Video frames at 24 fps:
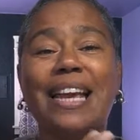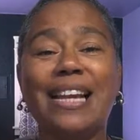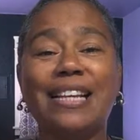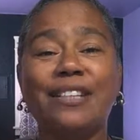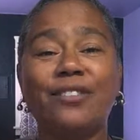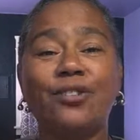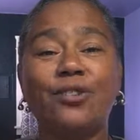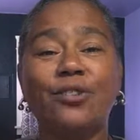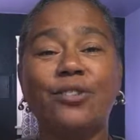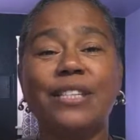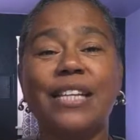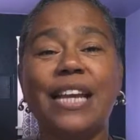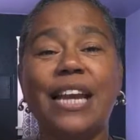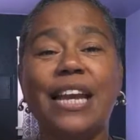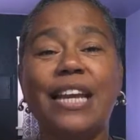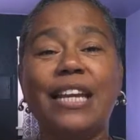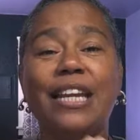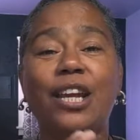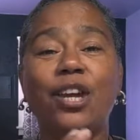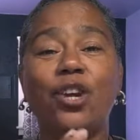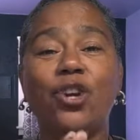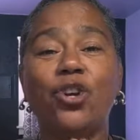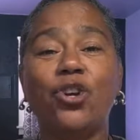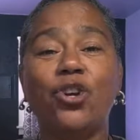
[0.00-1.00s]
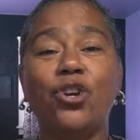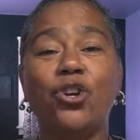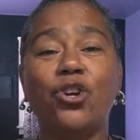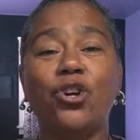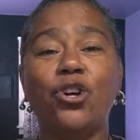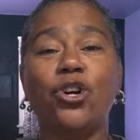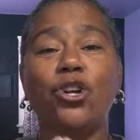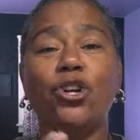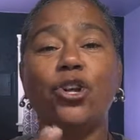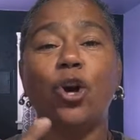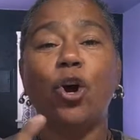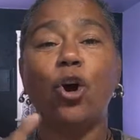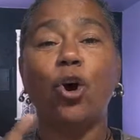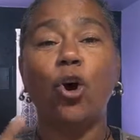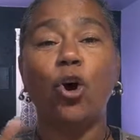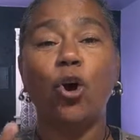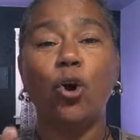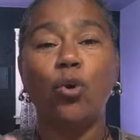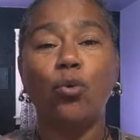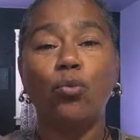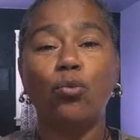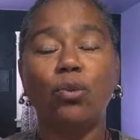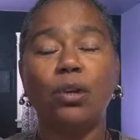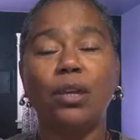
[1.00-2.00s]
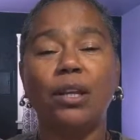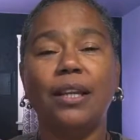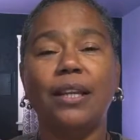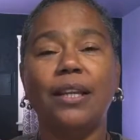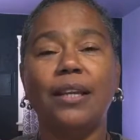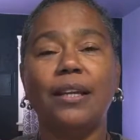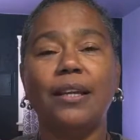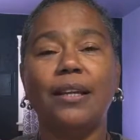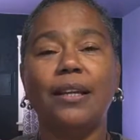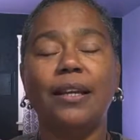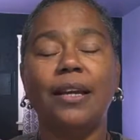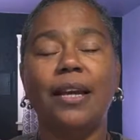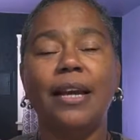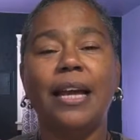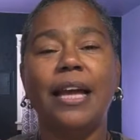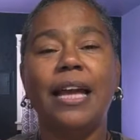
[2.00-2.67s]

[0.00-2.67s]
entertaining good only